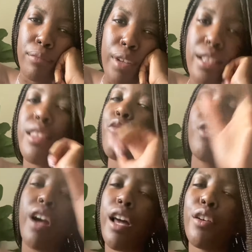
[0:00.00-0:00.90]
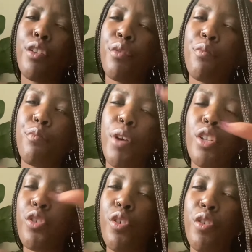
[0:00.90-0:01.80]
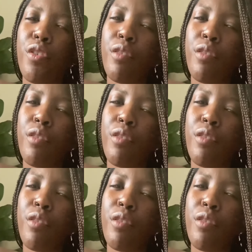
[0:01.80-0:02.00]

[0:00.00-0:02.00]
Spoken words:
It's the Rihanna picture,